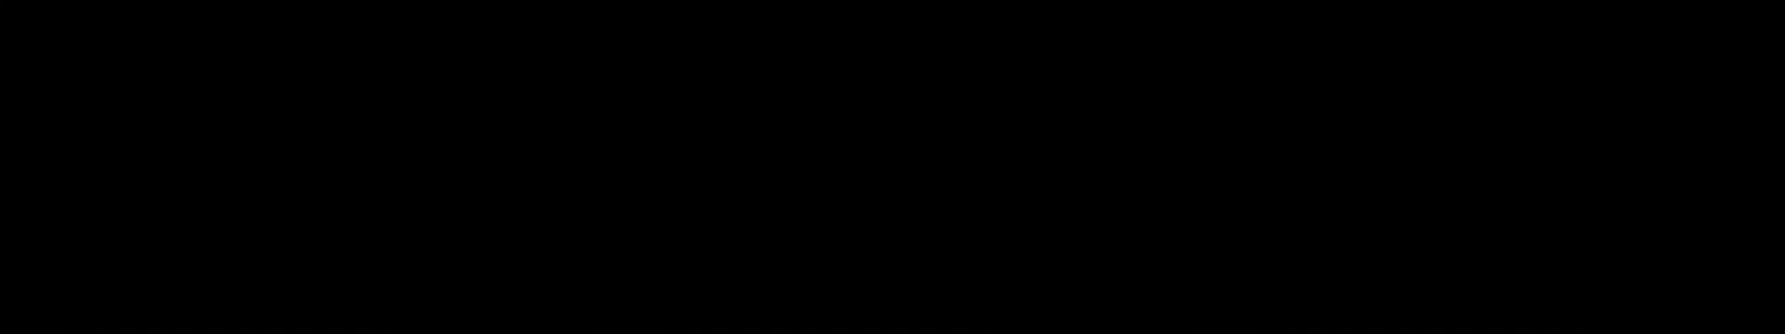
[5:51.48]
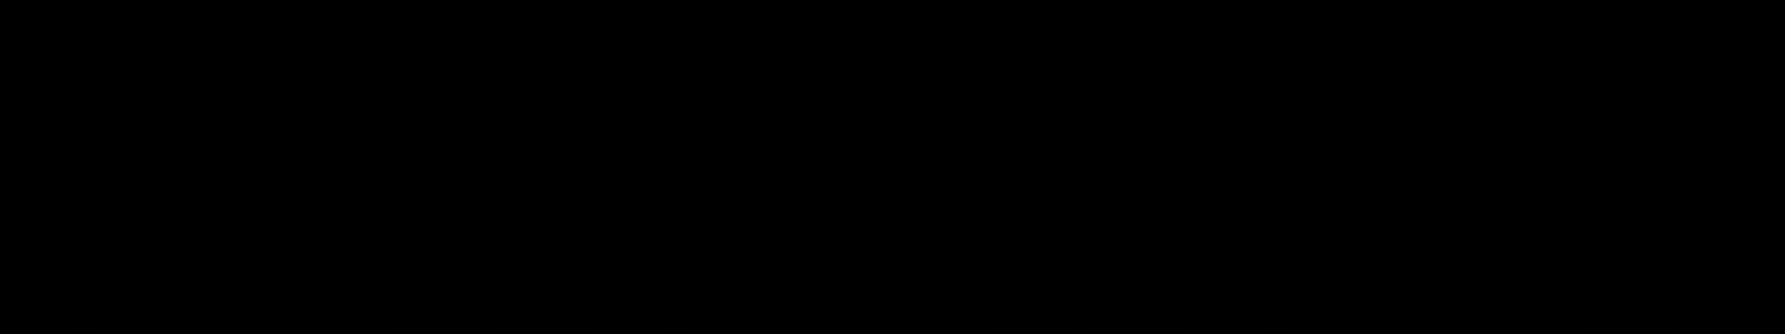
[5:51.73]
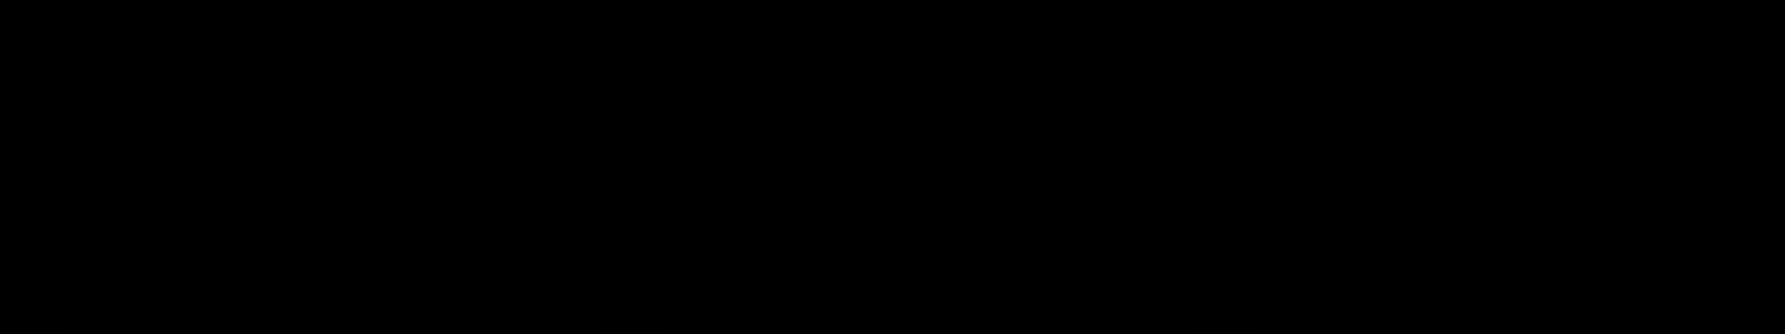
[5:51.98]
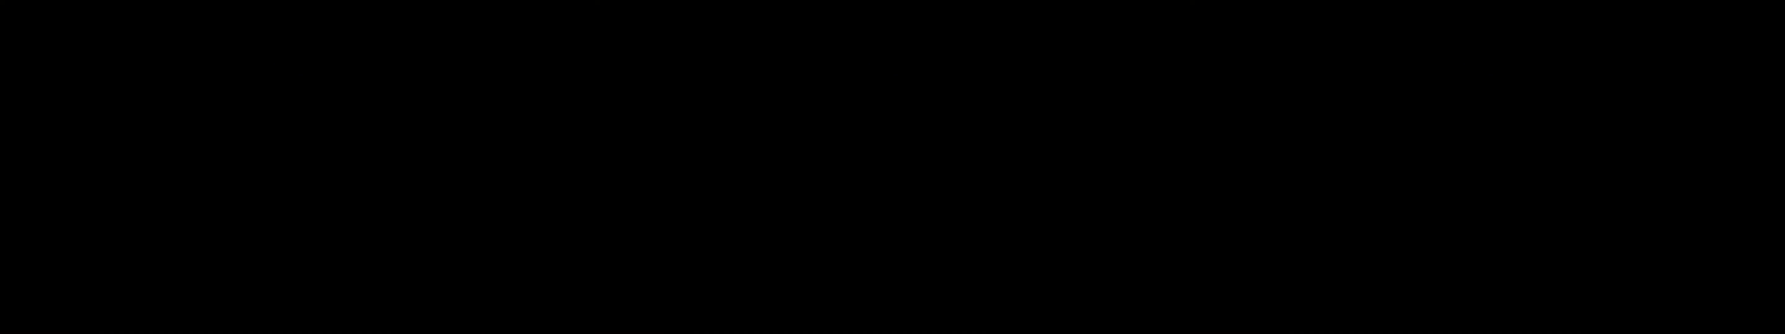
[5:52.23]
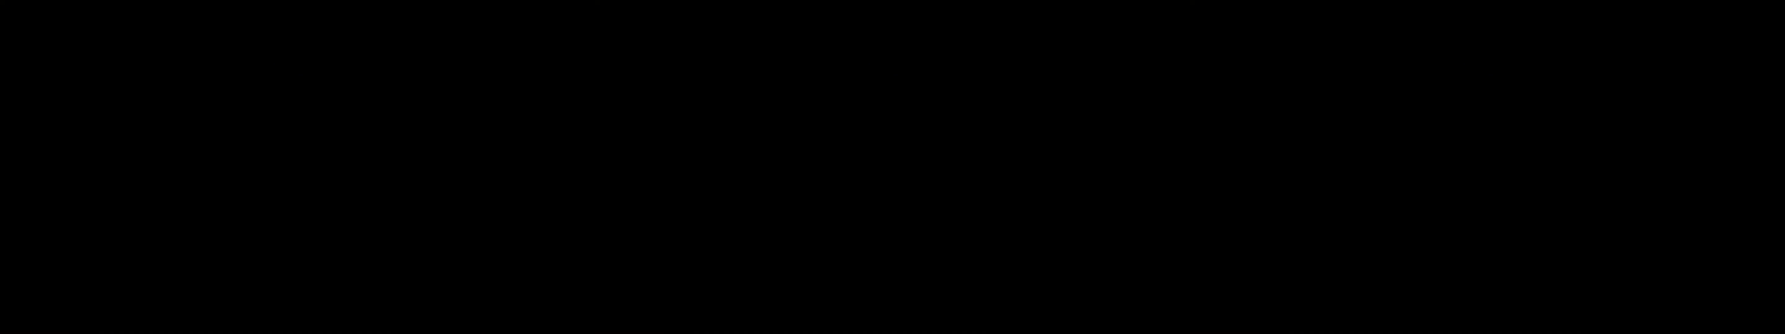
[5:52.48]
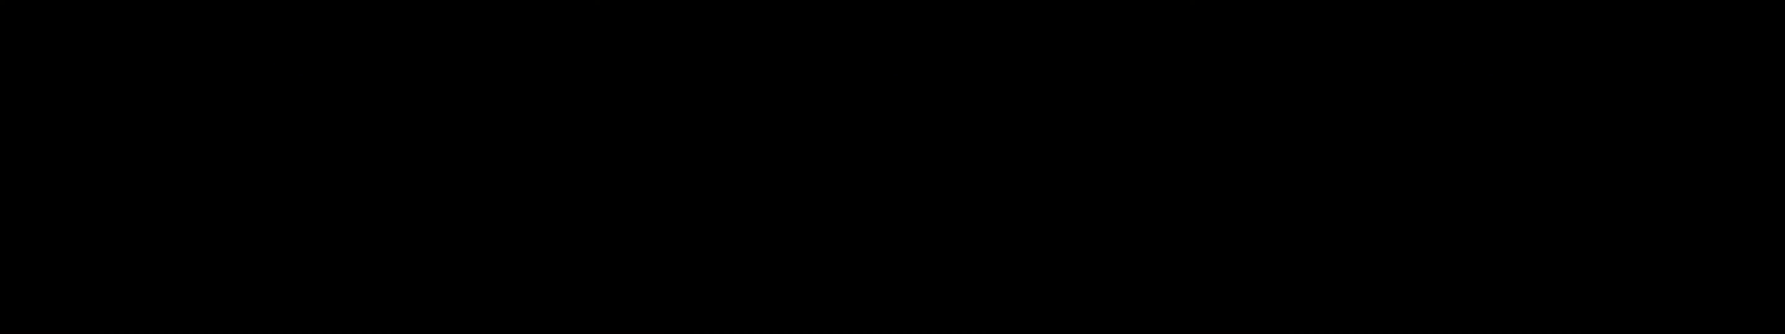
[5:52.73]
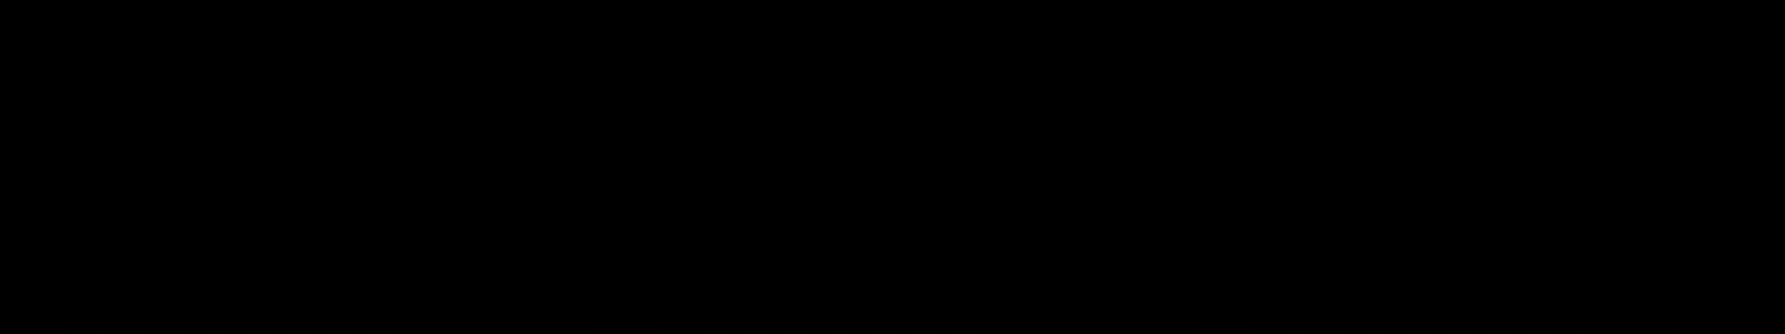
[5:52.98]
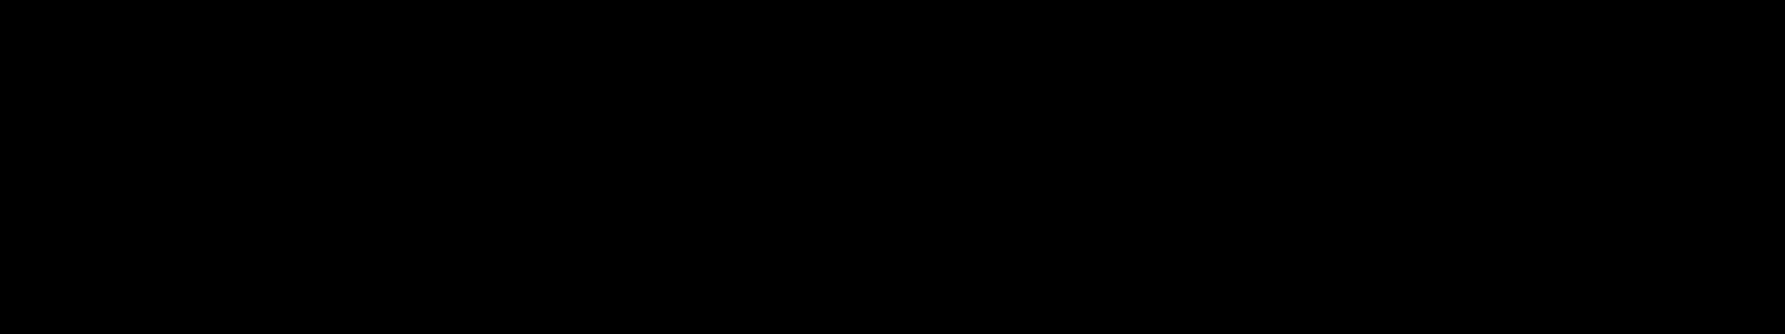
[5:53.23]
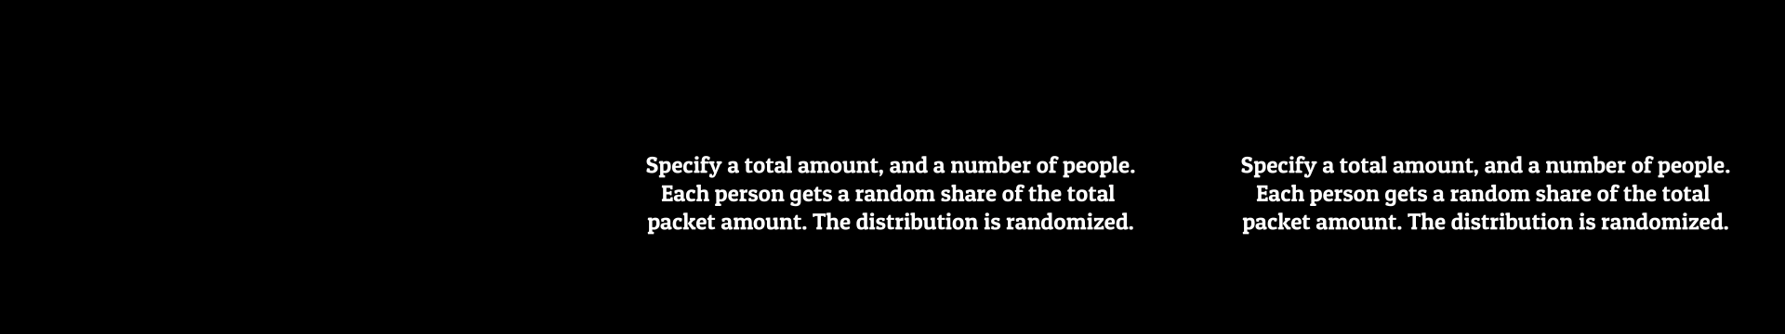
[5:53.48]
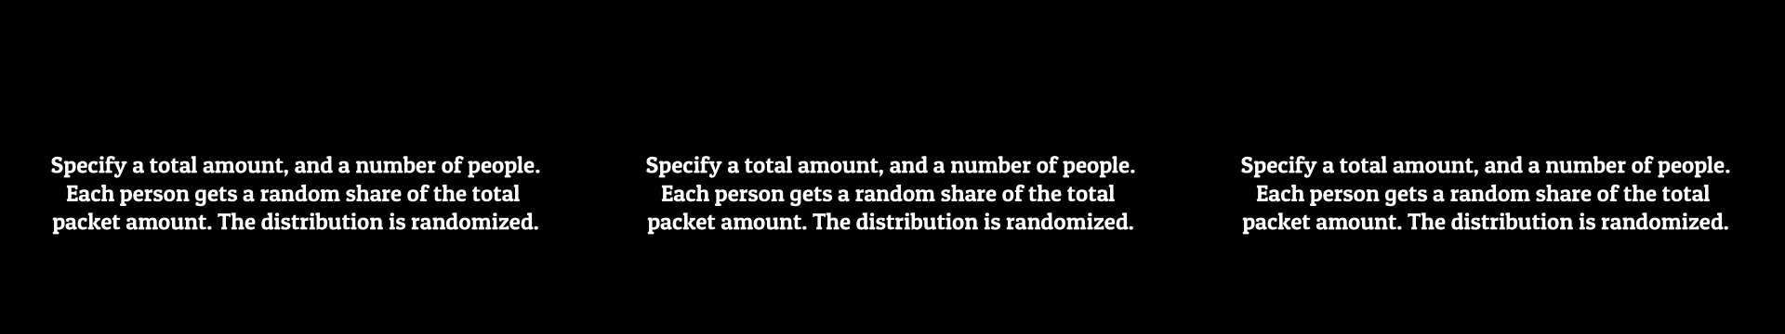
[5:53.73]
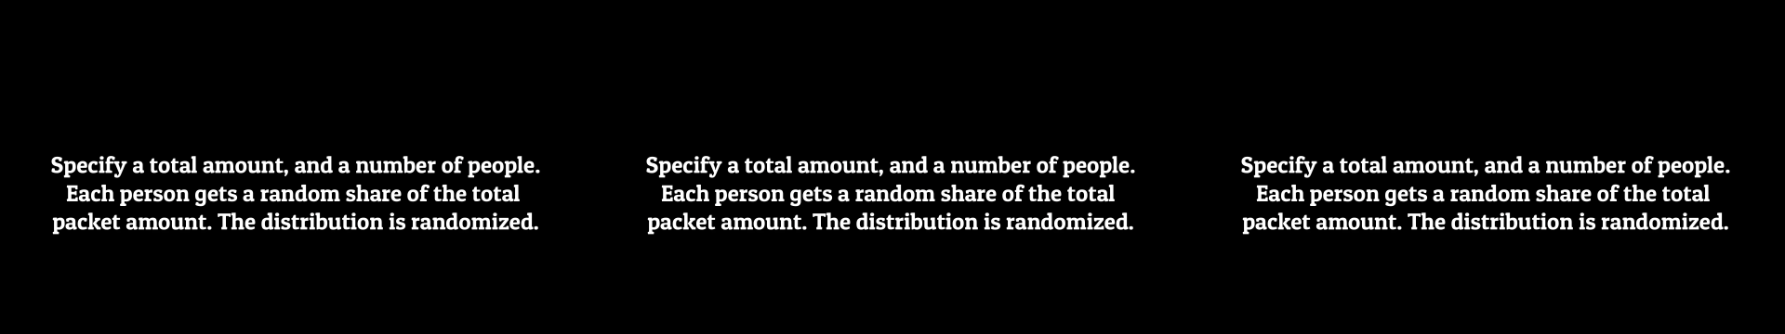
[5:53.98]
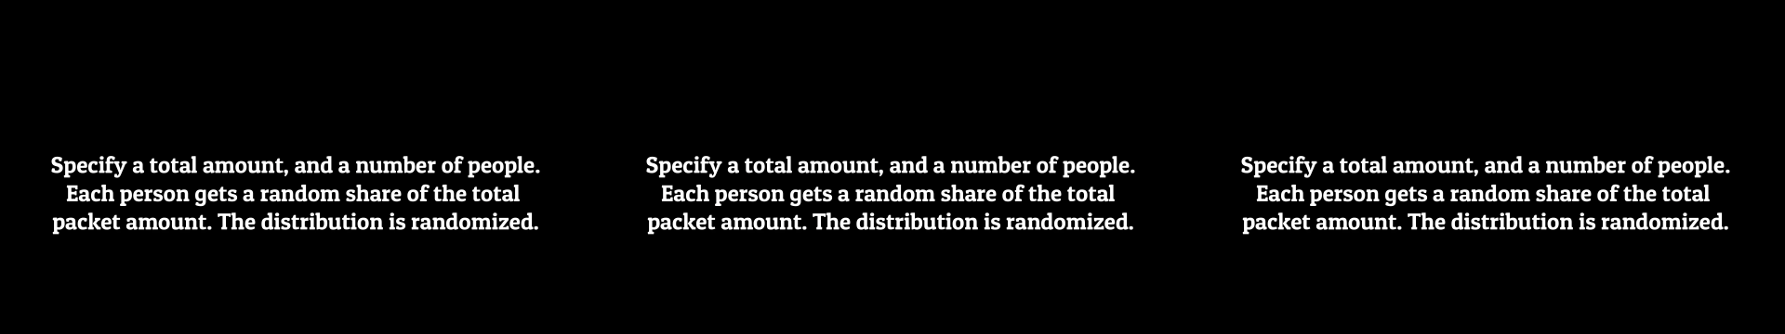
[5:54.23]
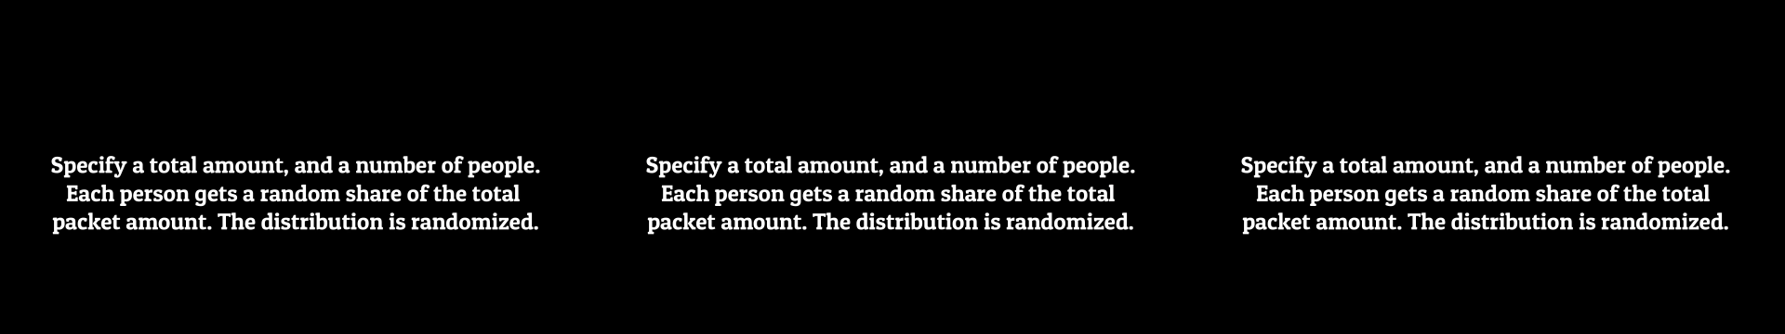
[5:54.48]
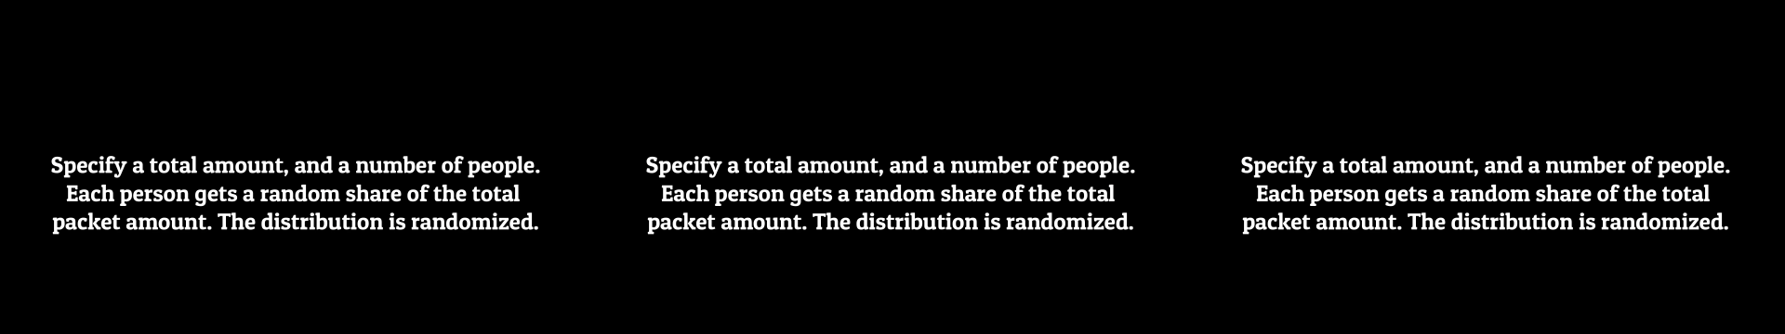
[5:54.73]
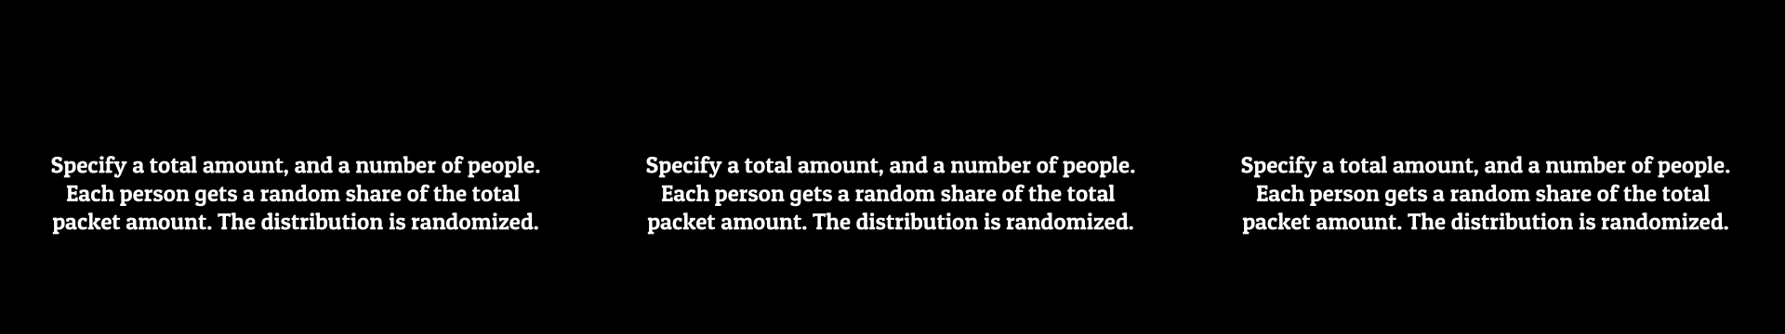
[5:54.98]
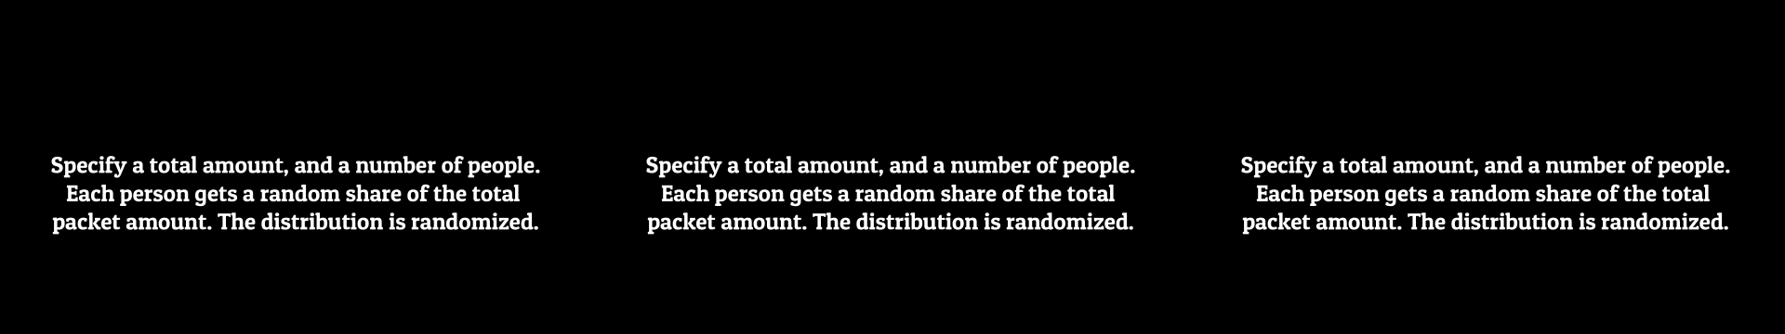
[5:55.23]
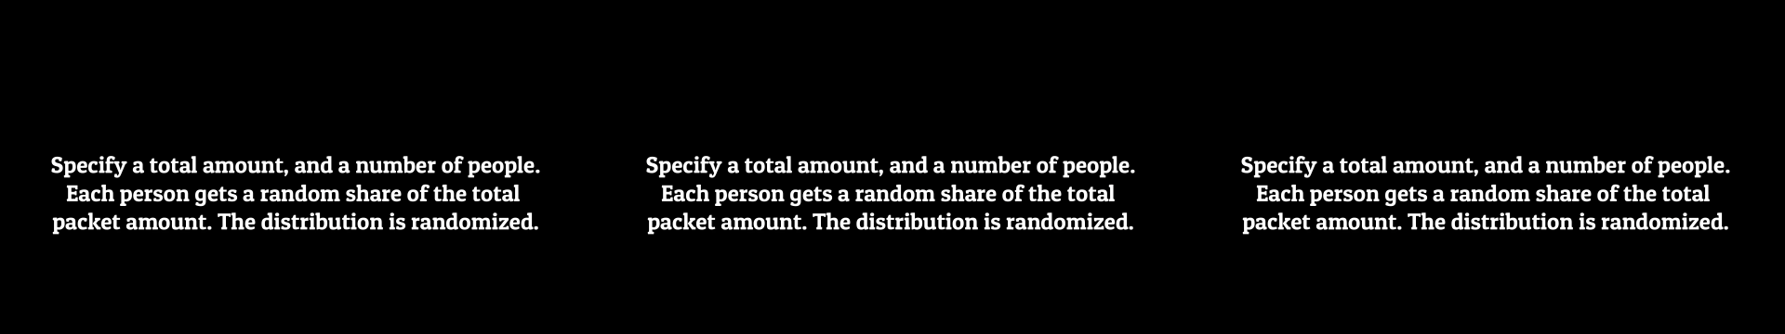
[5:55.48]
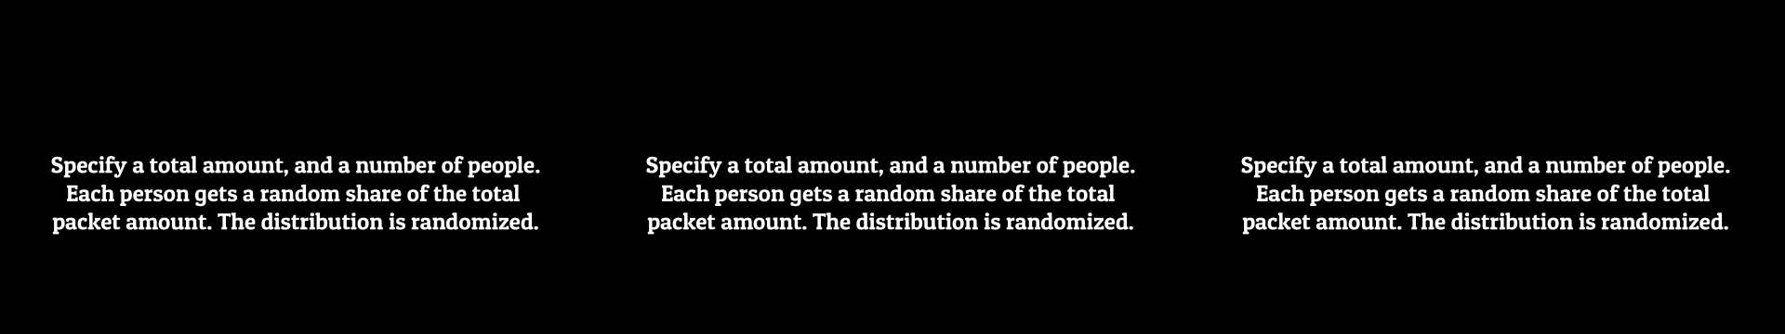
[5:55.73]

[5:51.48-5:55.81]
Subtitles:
[unreadable: no face in view]